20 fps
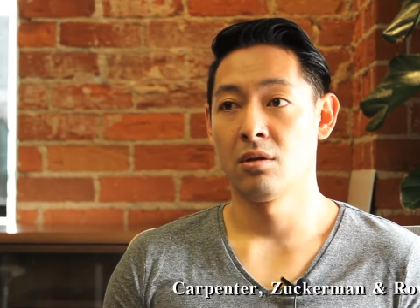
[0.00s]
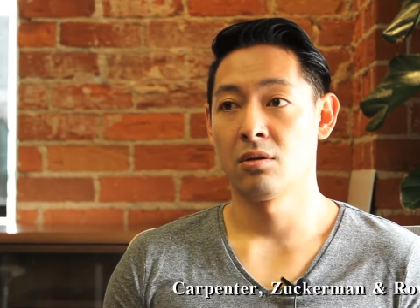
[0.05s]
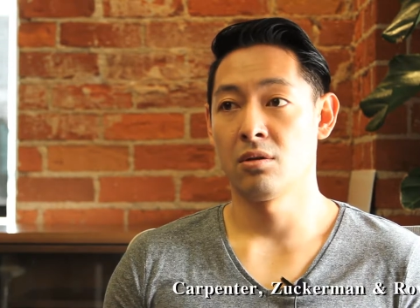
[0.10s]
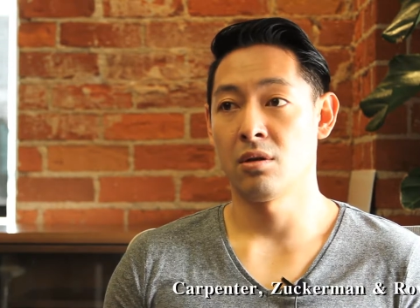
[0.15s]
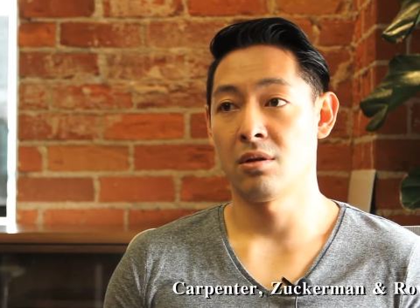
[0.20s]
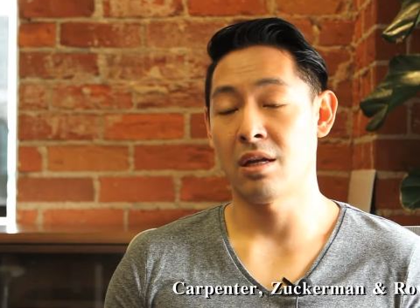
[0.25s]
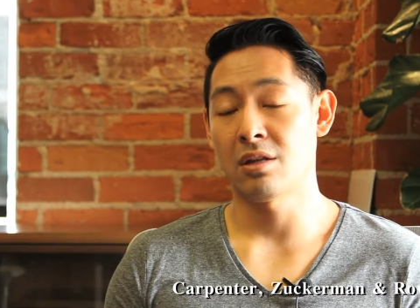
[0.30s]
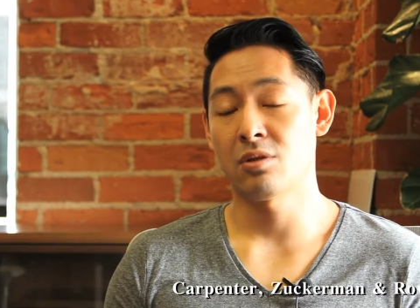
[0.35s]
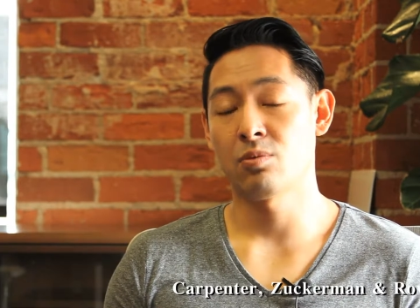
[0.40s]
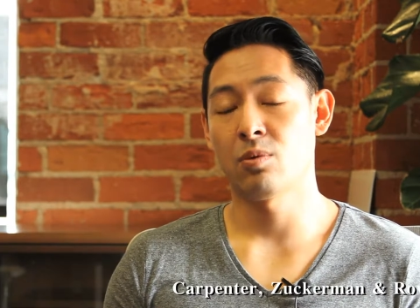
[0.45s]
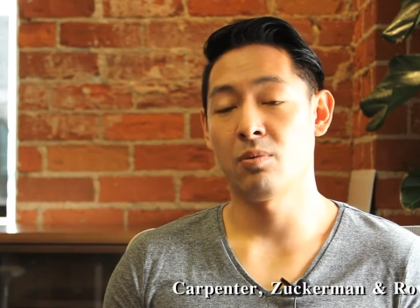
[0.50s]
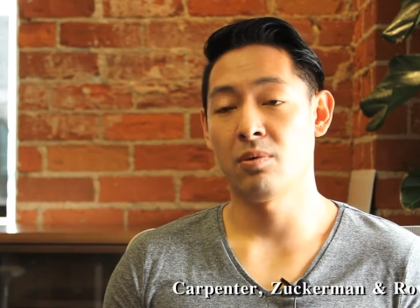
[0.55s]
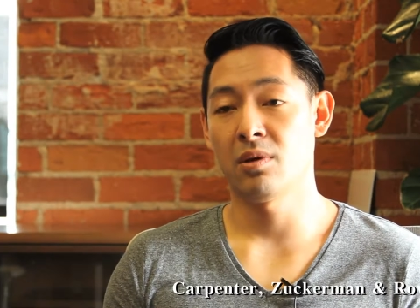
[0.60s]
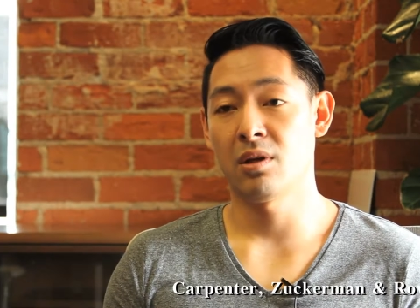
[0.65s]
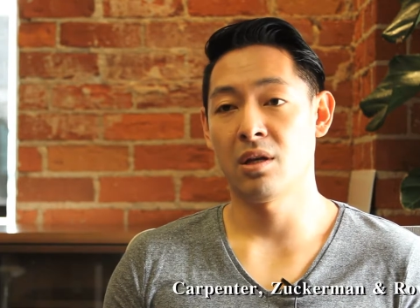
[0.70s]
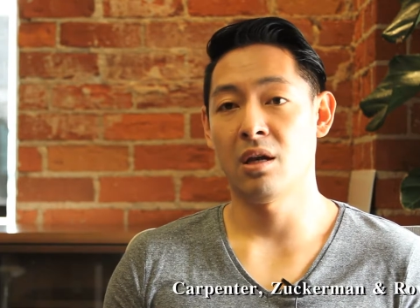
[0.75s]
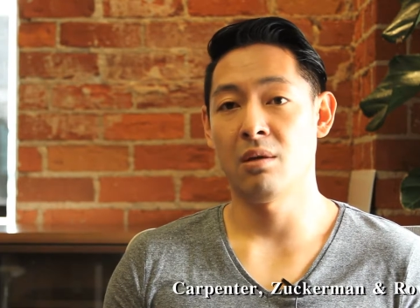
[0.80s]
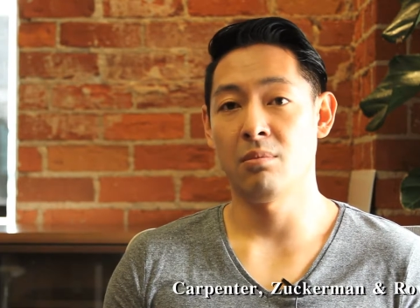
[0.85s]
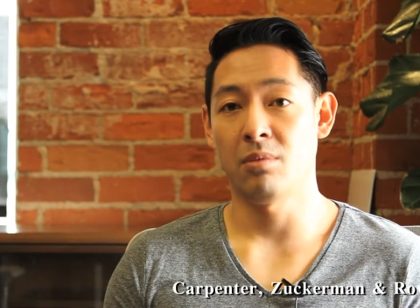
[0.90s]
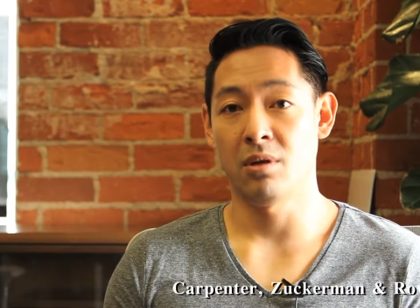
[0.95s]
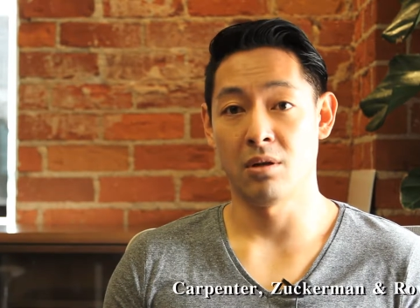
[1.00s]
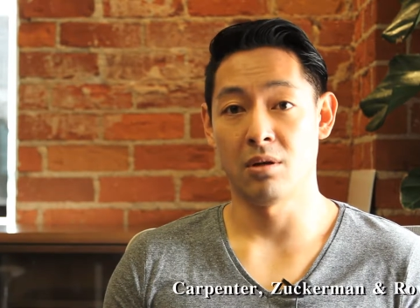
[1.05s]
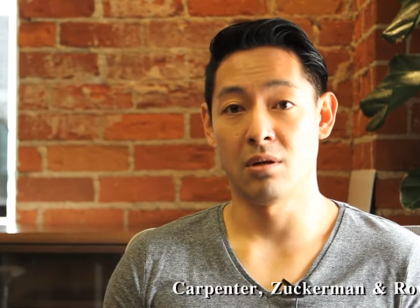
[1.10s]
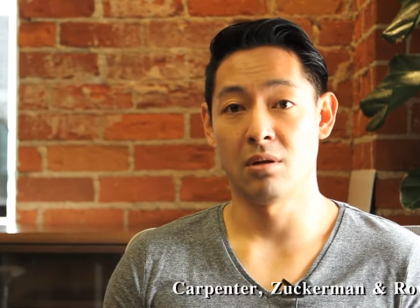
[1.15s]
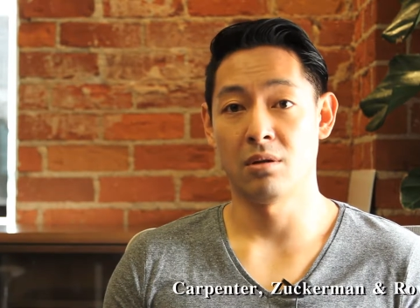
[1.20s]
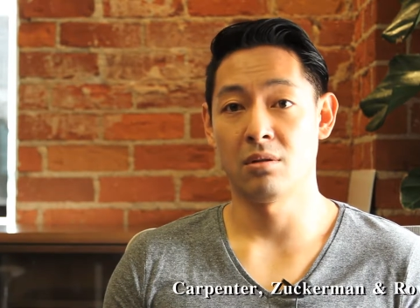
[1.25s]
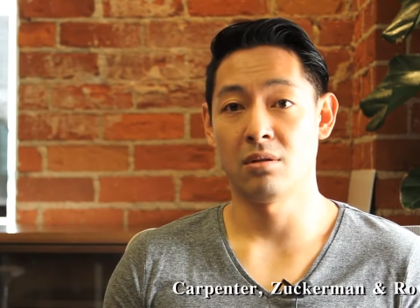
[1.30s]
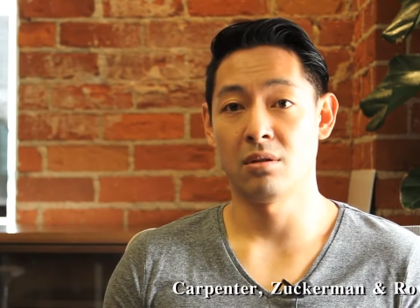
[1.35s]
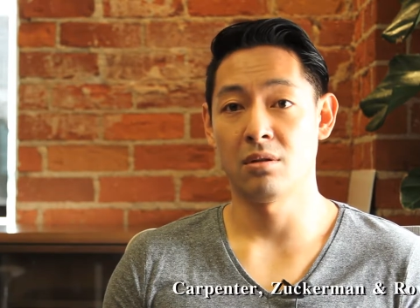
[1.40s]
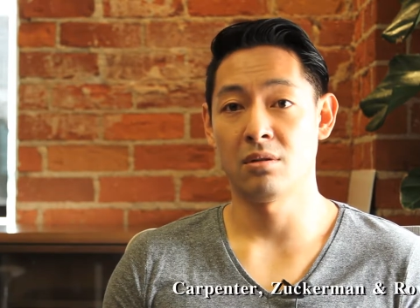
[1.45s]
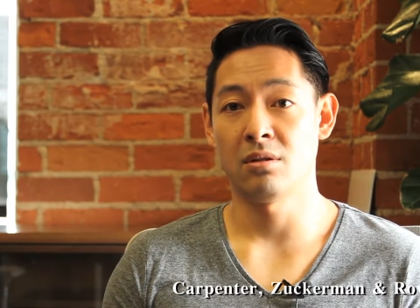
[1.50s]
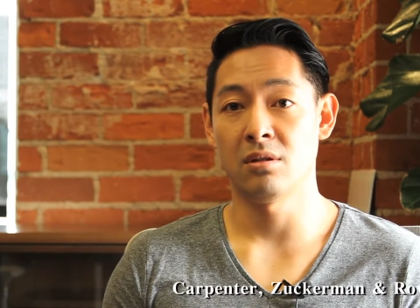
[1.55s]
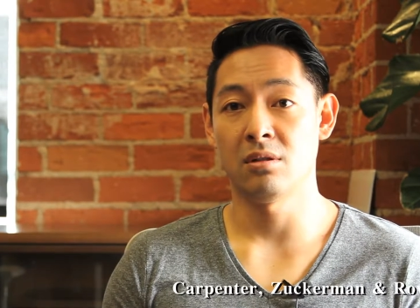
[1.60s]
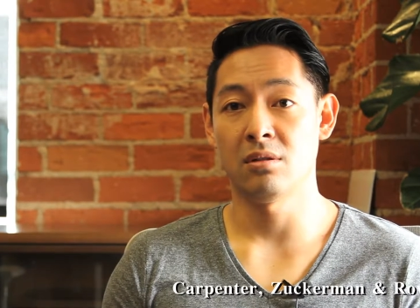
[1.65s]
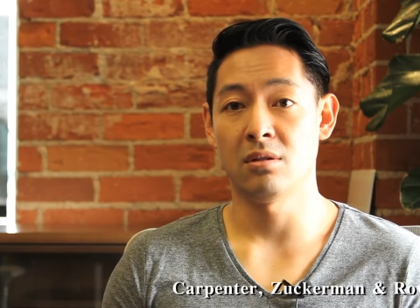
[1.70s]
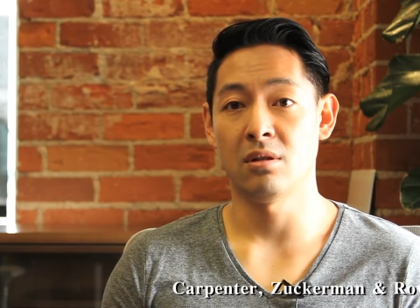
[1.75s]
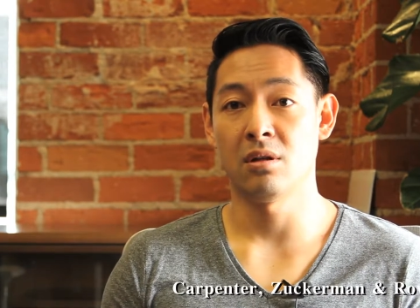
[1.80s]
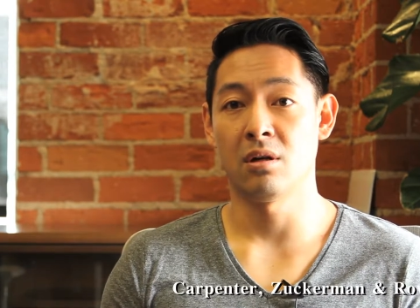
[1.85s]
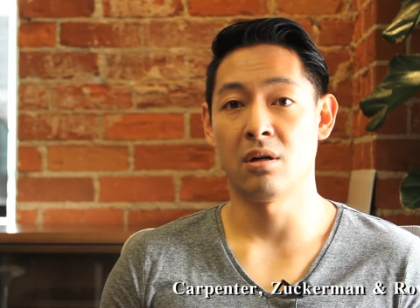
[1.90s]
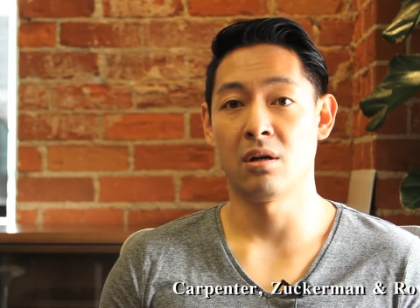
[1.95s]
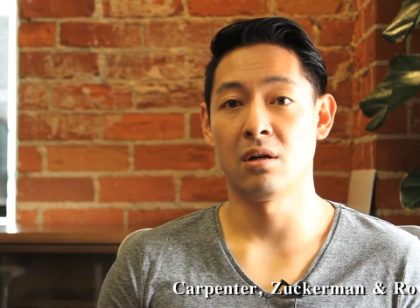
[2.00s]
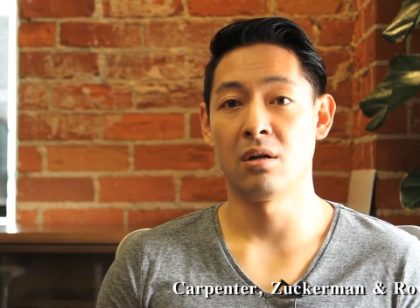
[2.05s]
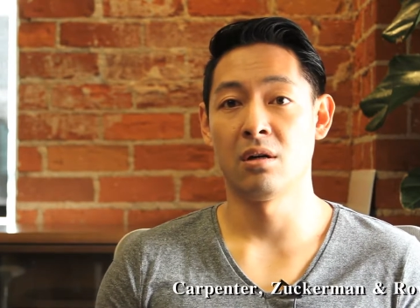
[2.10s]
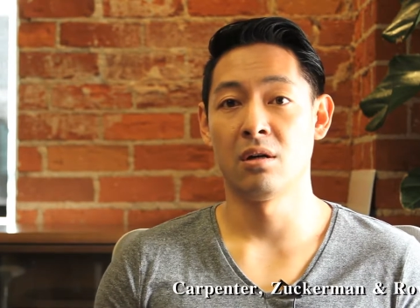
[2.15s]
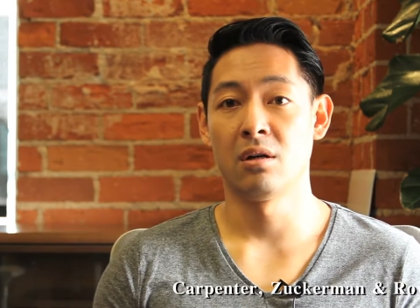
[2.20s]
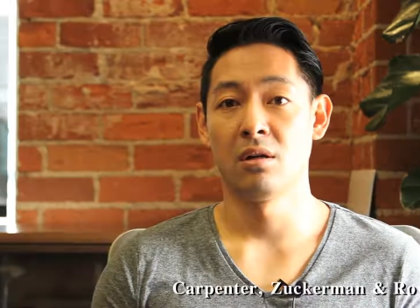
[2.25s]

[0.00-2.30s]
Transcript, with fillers: So that's when we came here to CZR.